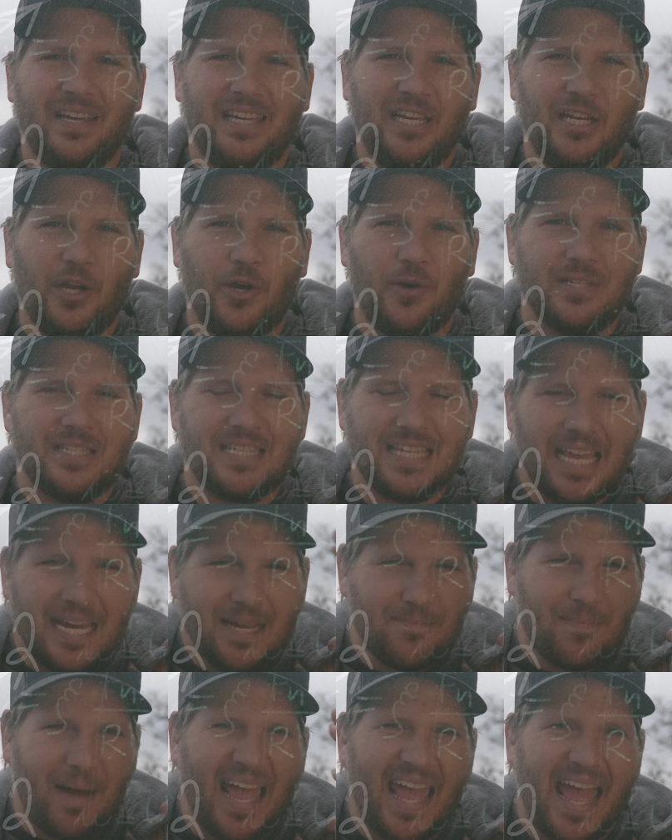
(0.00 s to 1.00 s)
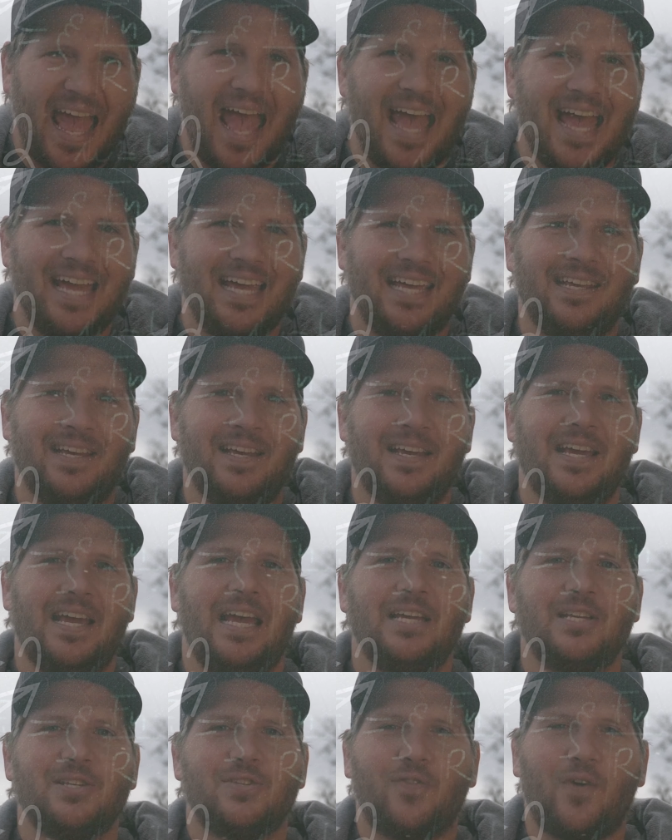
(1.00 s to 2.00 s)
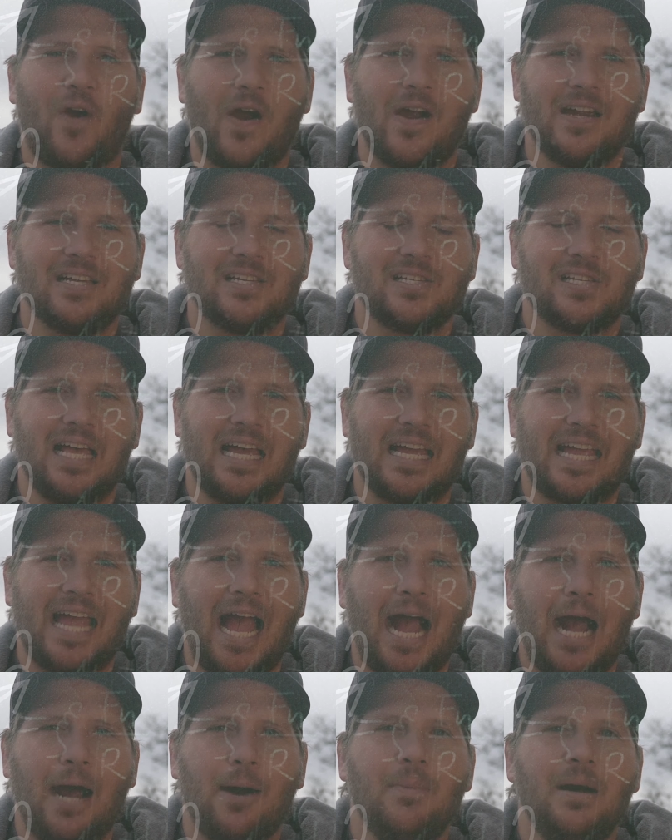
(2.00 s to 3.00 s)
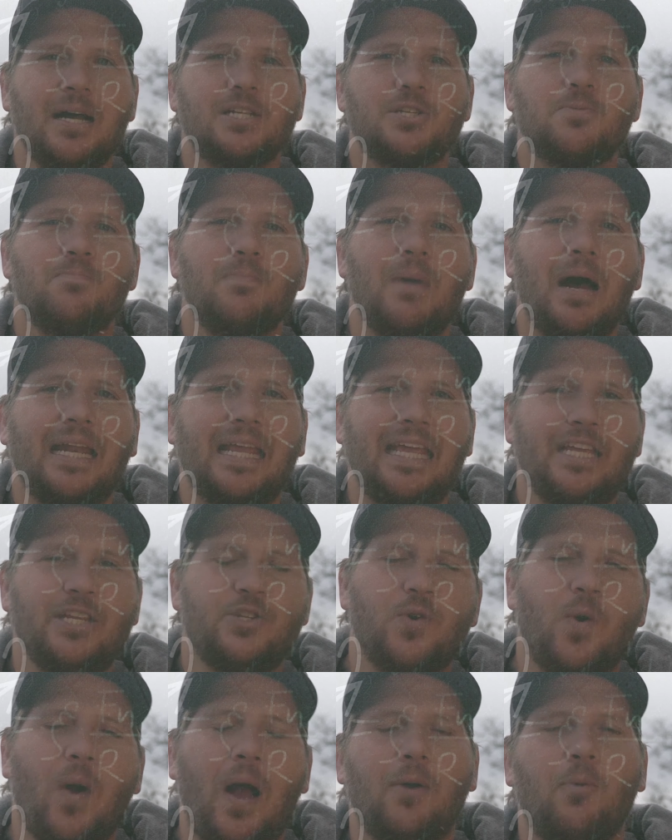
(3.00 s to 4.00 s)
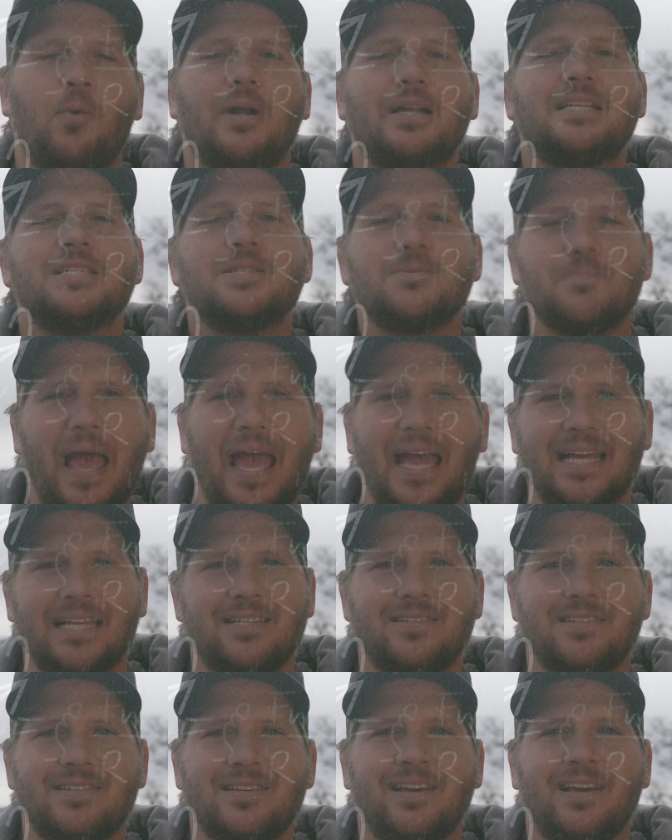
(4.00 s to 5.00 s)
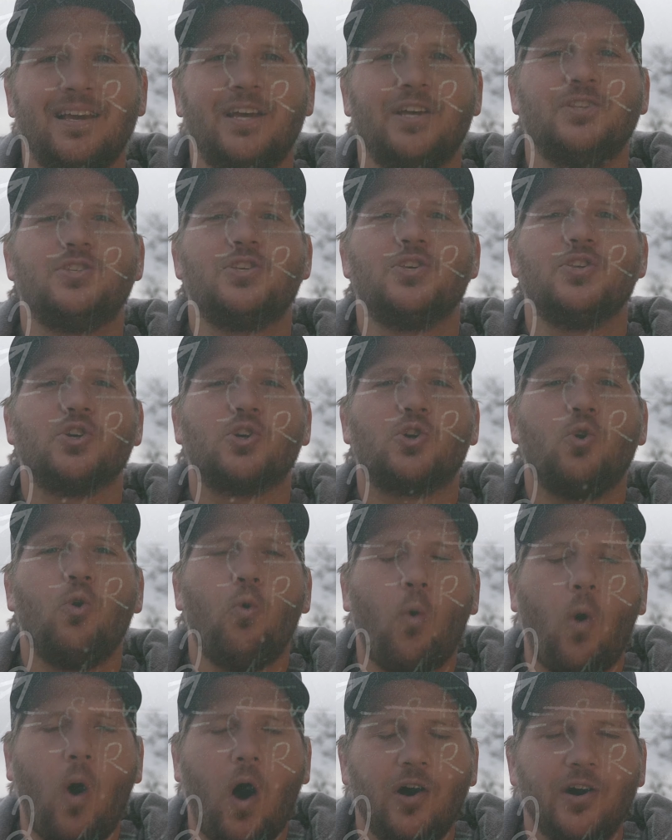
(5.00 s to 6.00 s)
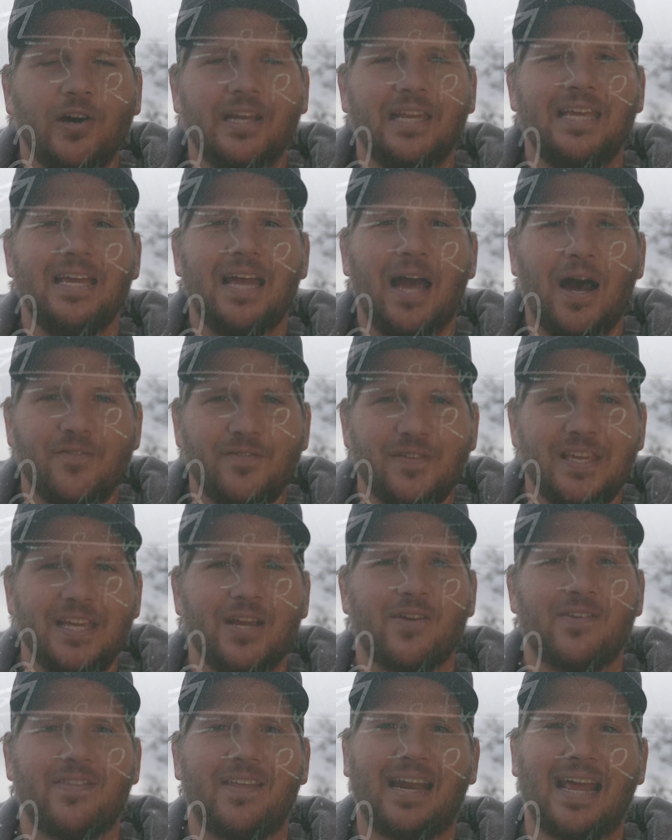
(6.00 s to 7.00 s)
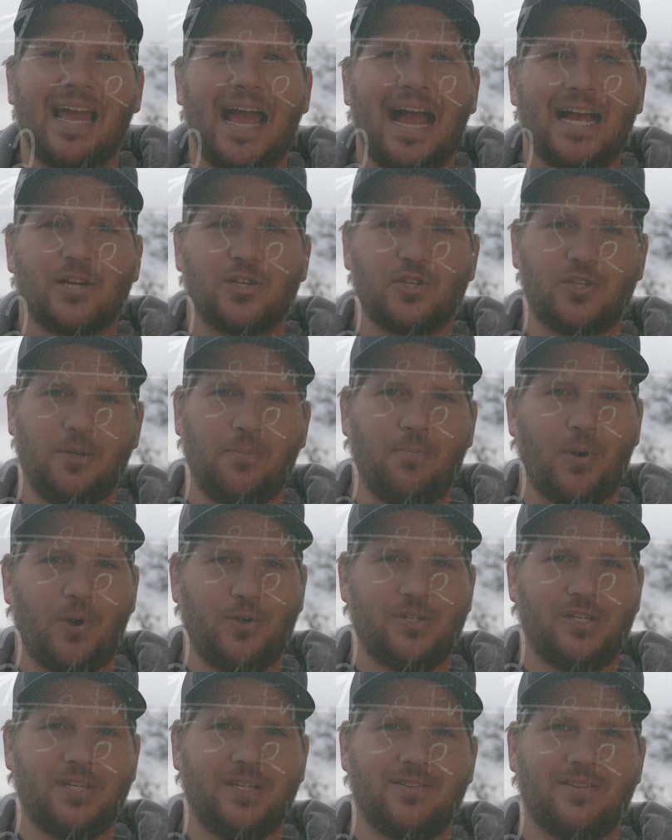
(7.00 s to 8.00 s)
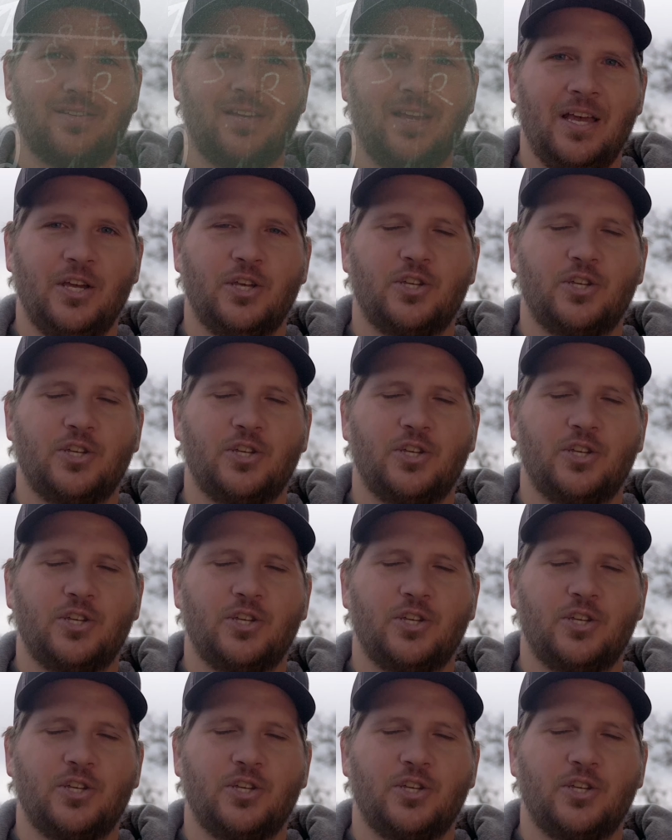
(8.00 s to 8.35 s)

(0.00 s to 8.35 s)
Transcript: You know, it's in my head as far as like how much money do I want to spend to the quality of gear that I actually purchase.